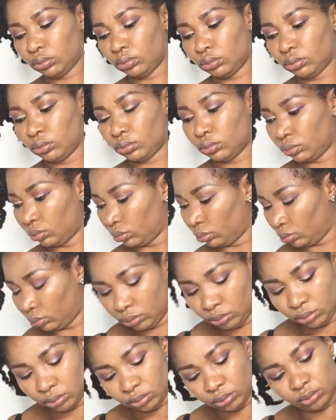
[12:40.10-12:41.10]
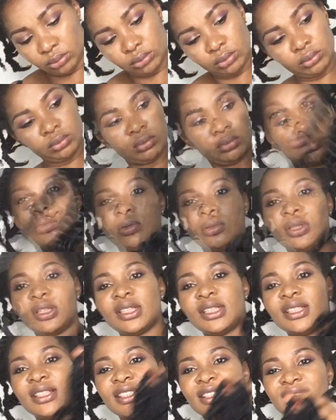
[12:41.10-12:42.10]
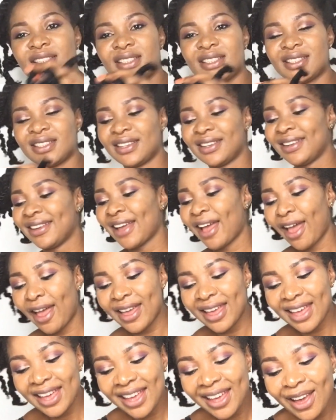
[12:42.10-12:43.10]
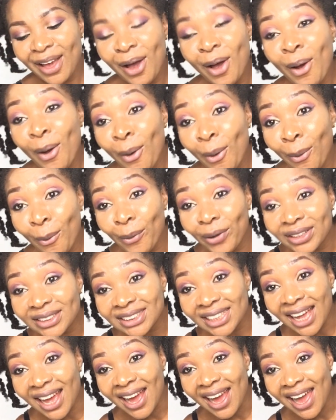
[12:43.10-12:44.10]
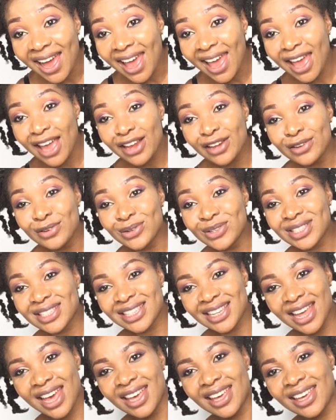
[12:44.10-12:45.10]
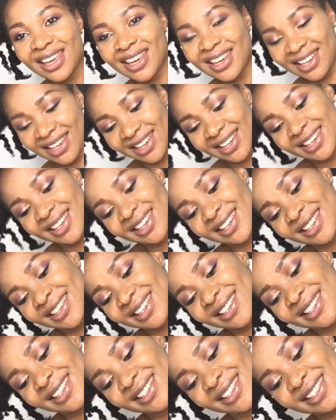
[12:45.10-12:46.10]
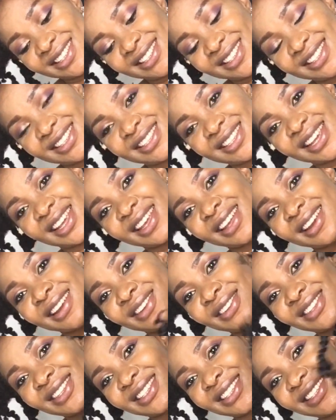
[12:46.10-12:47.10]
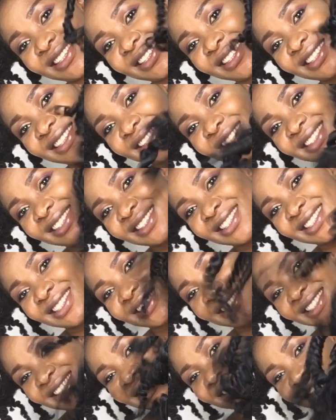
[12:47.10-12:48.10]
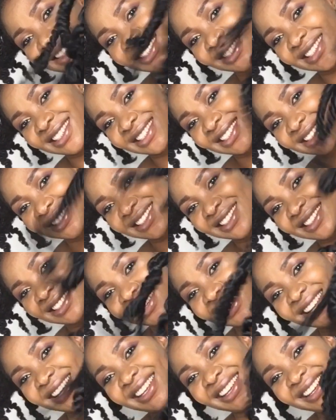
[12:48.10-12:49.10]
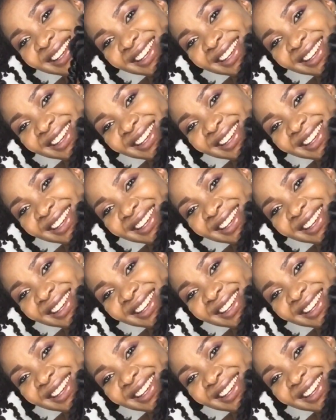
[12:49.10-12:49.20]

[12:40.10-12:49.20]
So we are done. So this is what our hair looks like. Check it out. So beautiful. Can